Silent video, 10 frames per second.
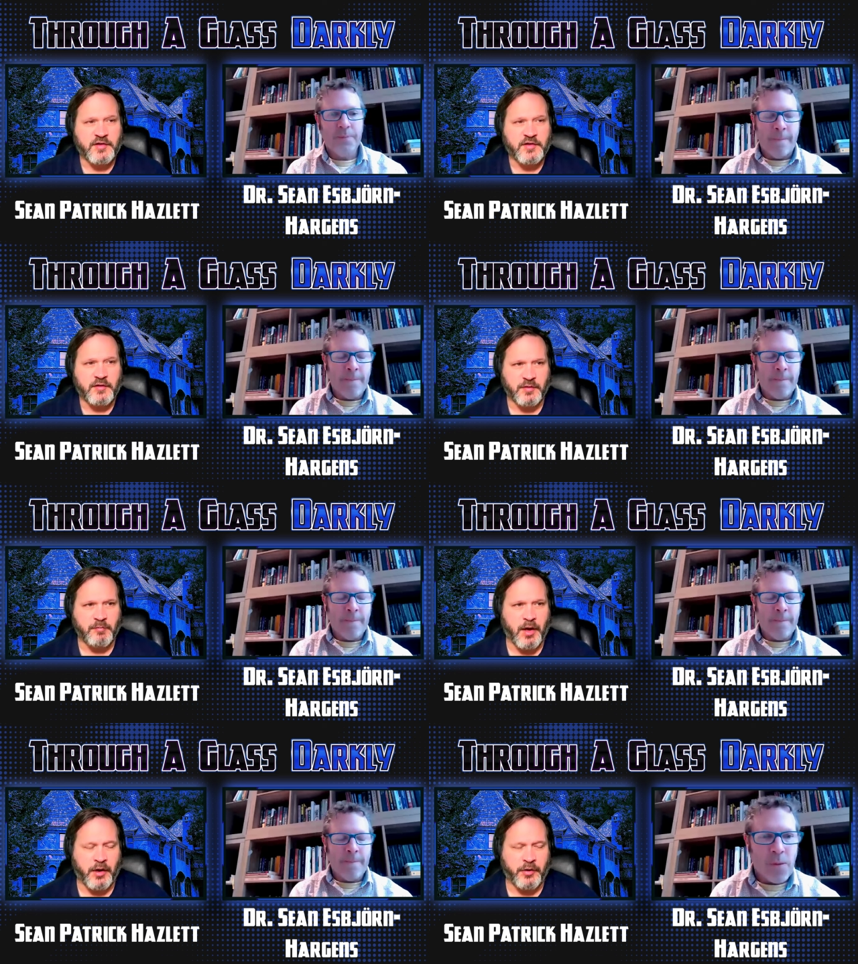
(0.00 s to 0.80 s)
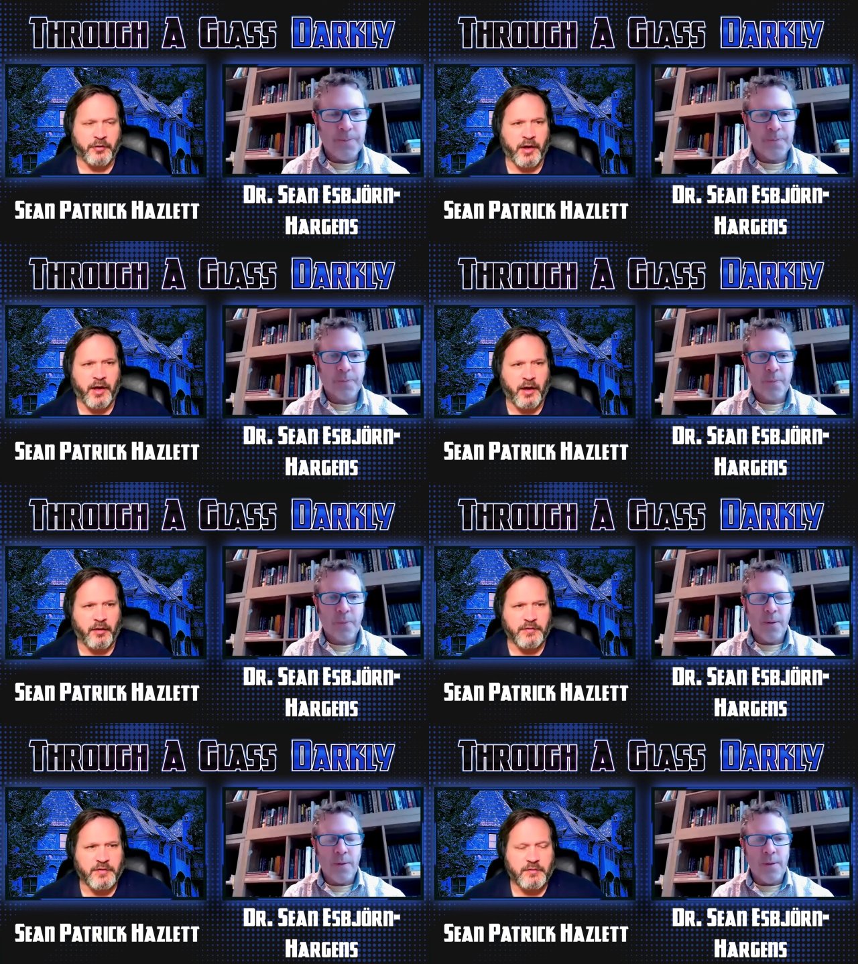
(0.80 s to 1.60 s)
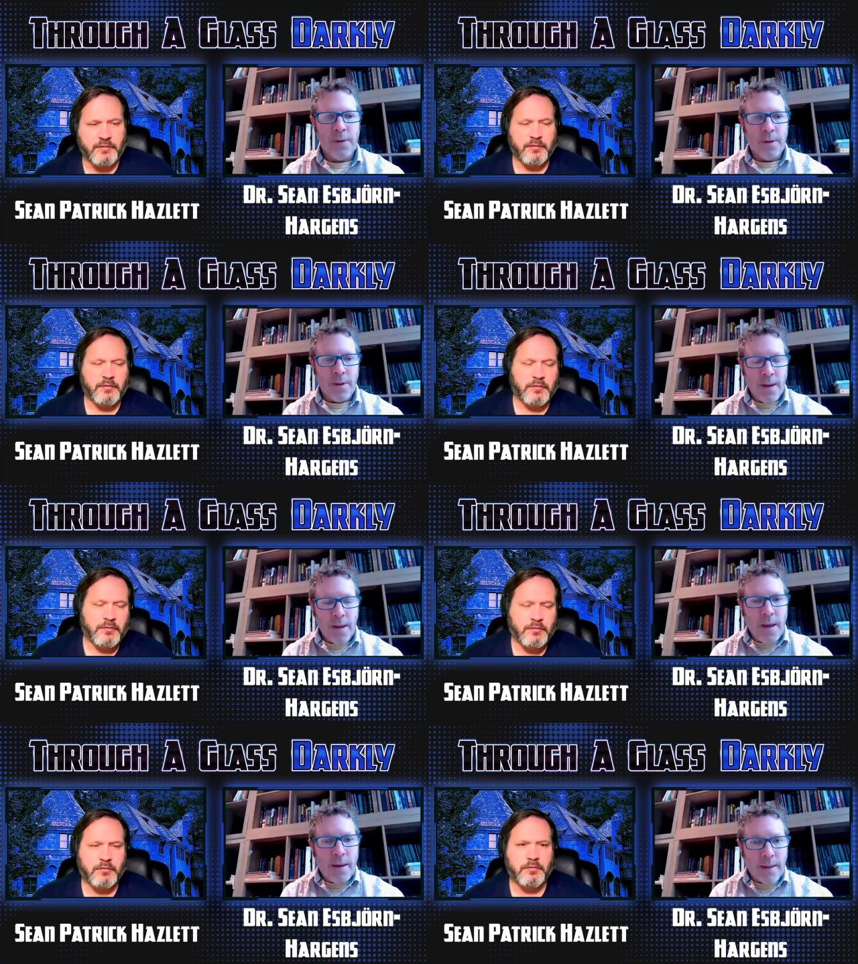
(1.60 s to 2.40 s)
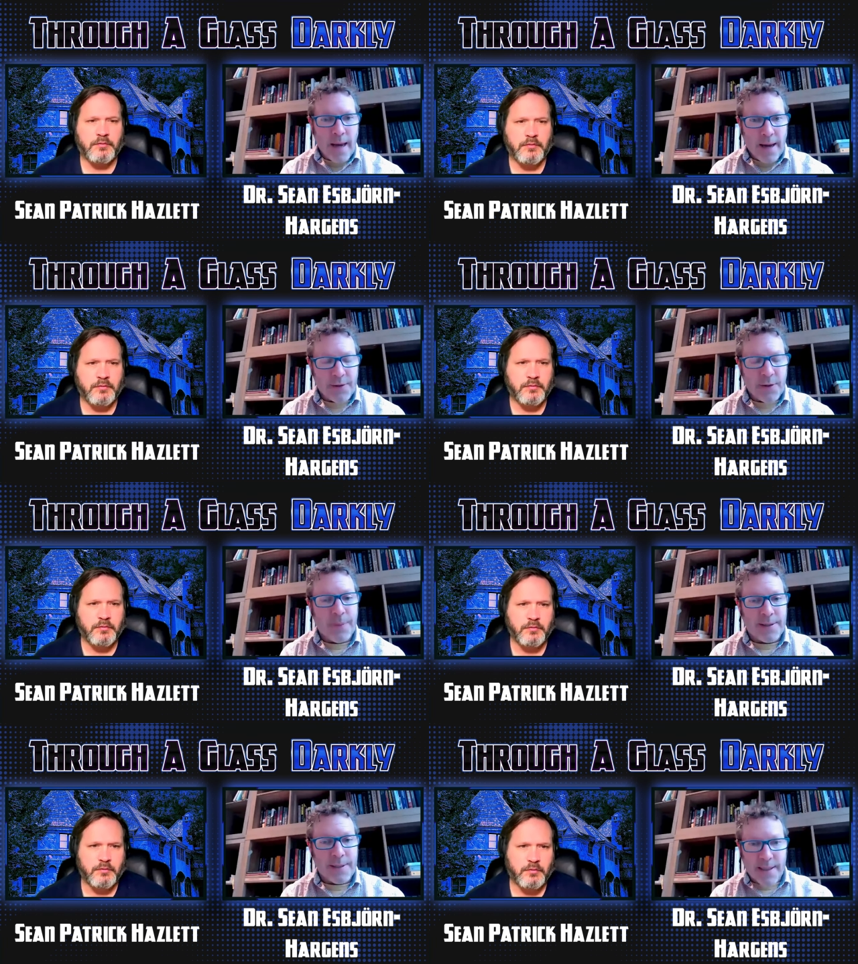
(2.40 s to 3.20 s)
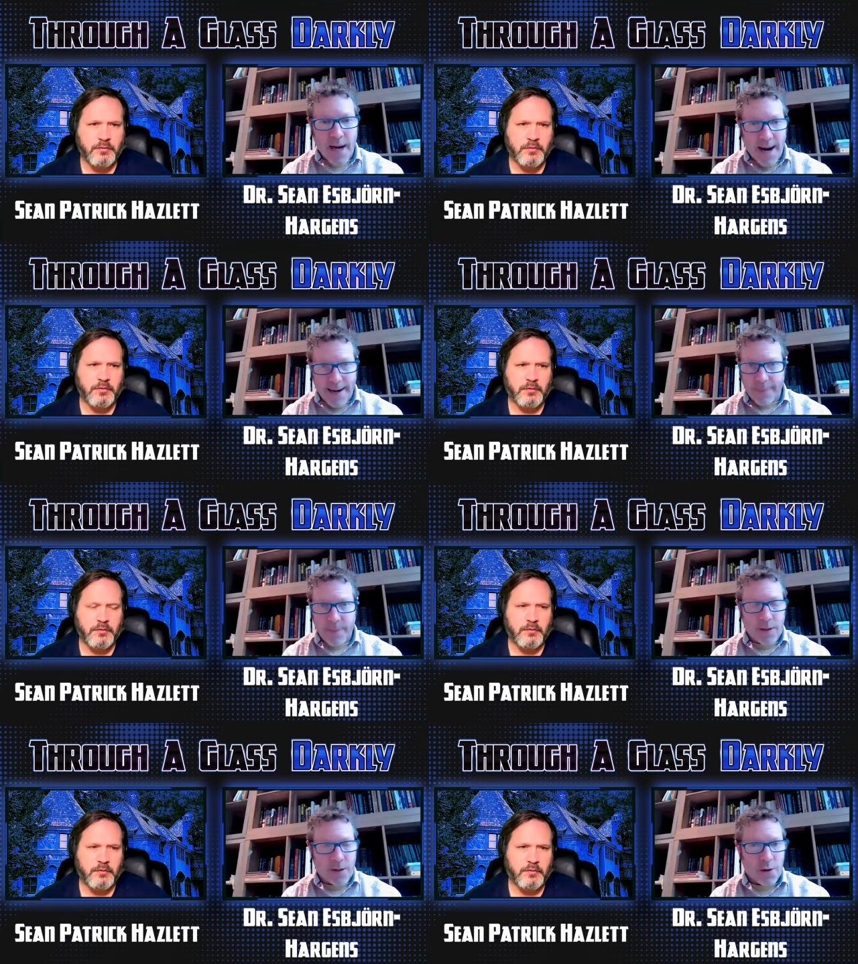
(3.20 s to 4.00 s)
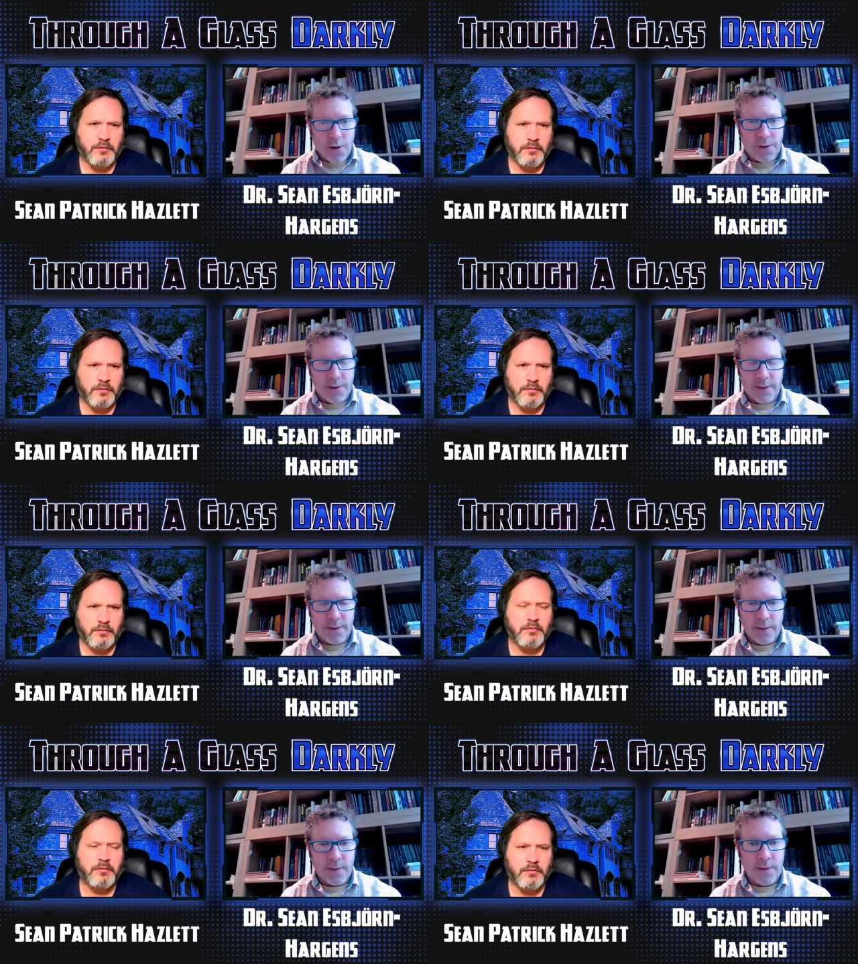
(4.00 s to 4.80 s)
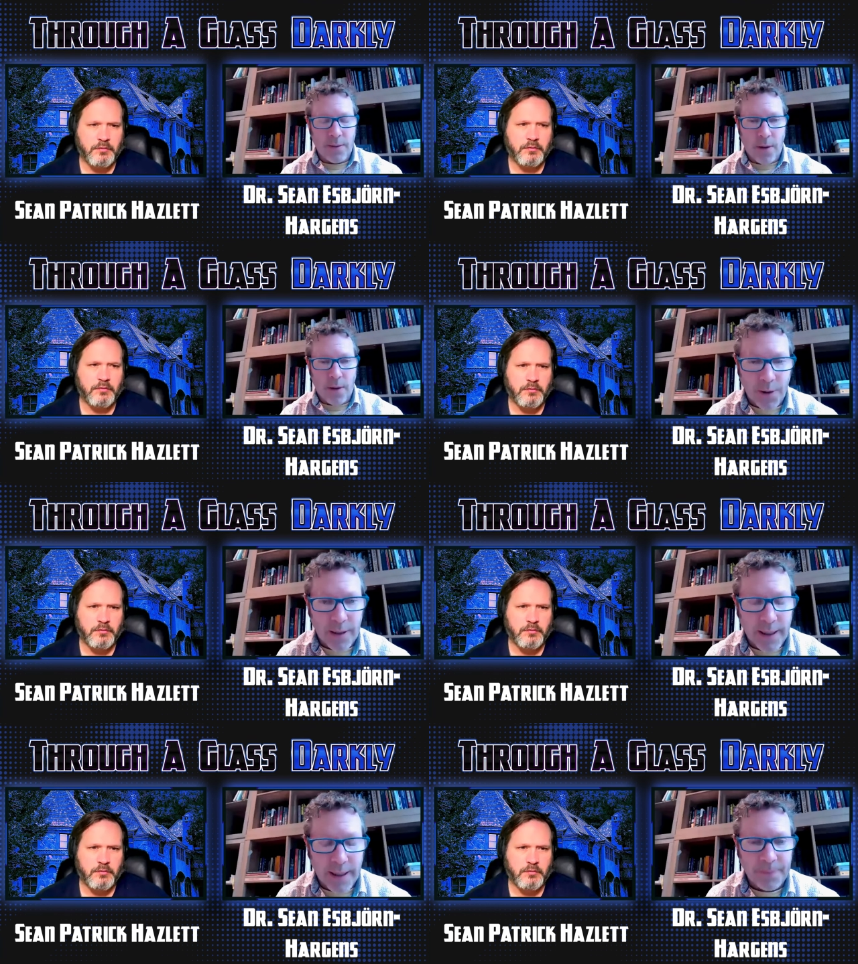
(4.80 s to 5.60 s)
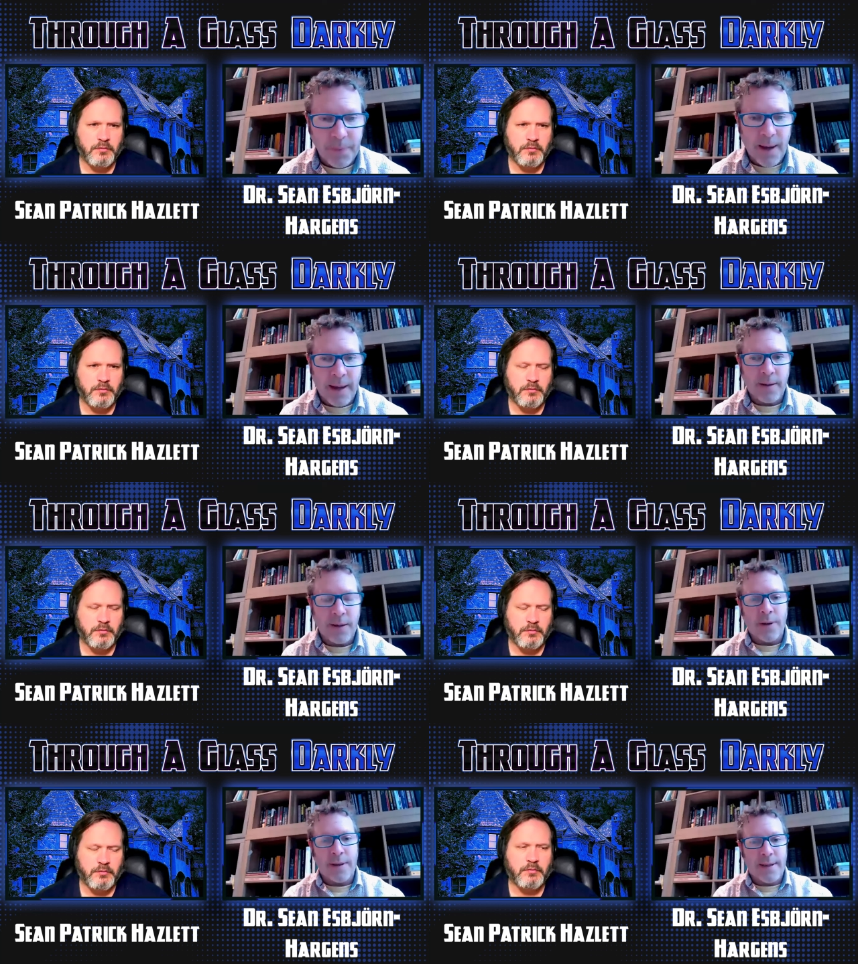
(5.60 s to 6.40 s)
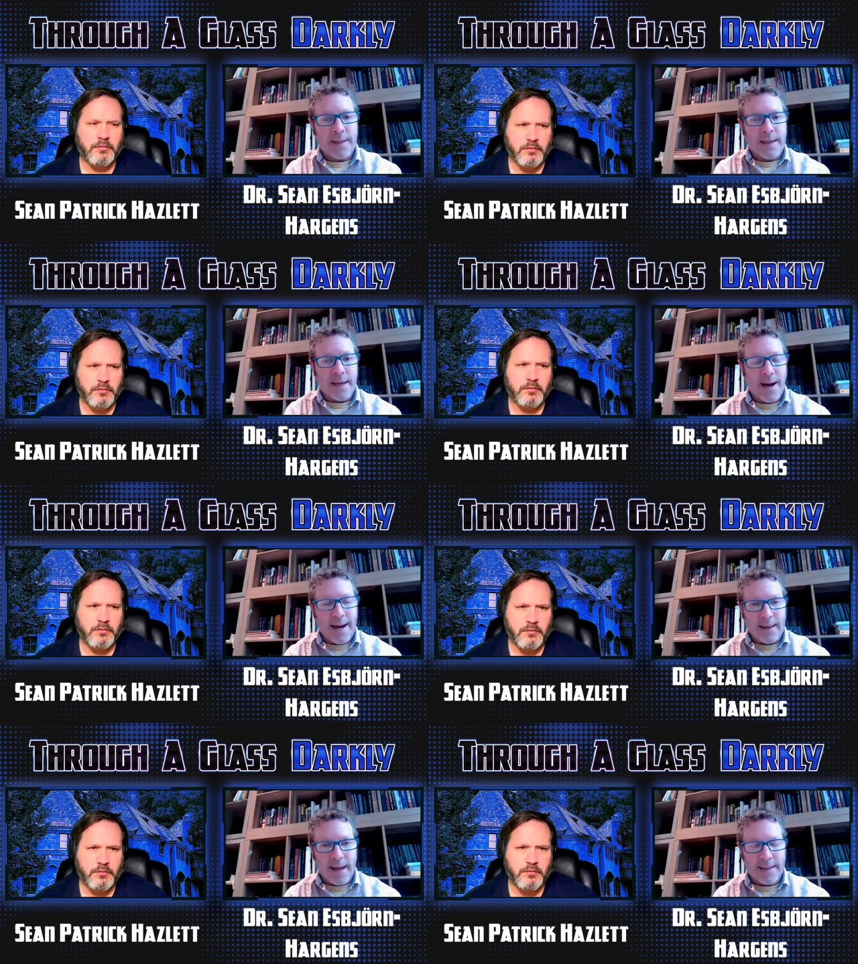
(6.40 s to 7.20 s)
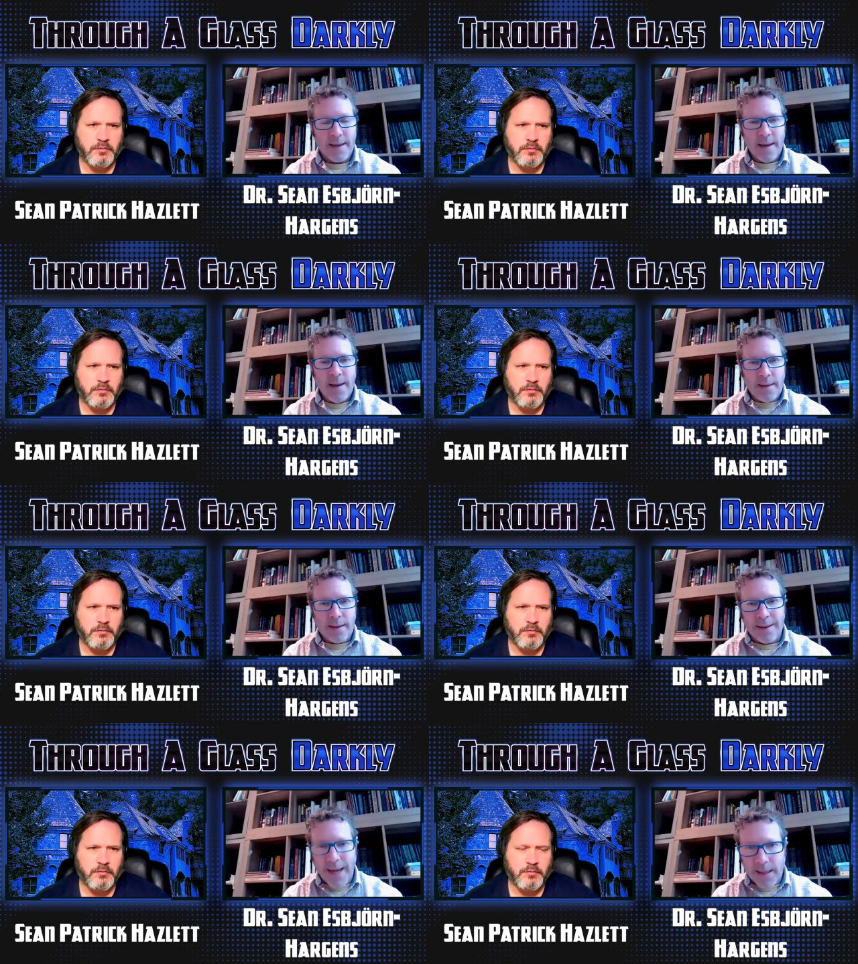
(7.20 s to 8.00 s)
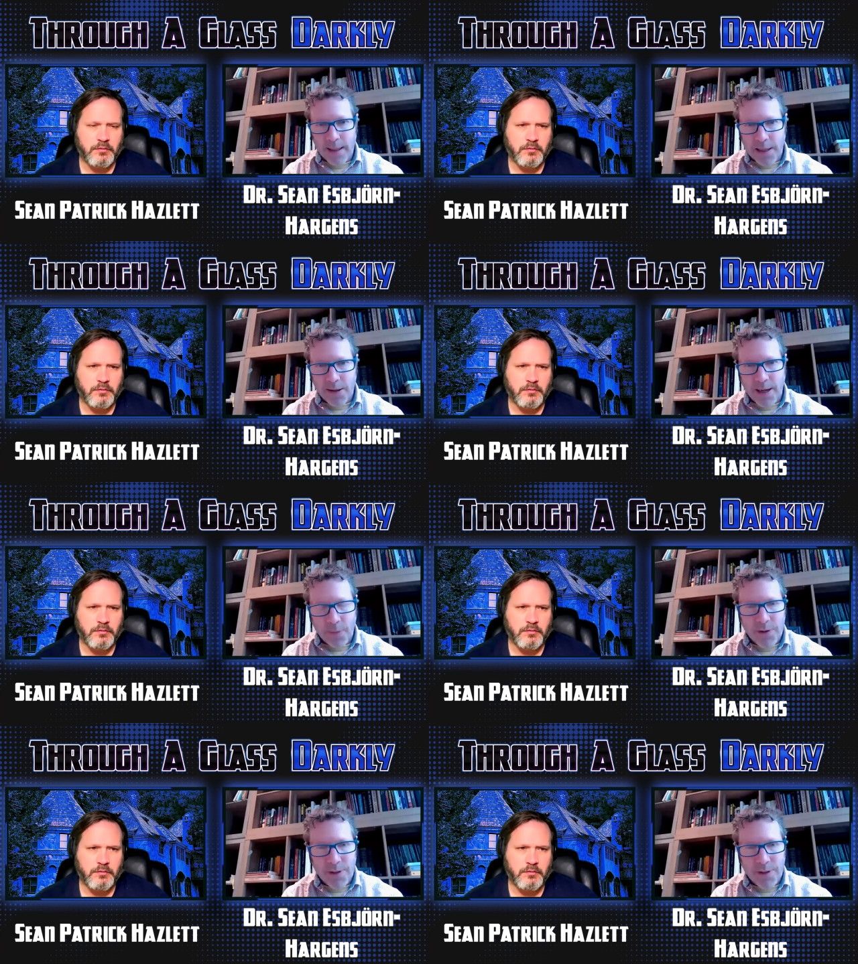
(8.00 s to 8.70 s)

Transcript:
Speaker 1: those in modern accounts?
Speaker 2: Yeah, so the missing time occurs currently. And you know, and this again highlights the likelihood that we're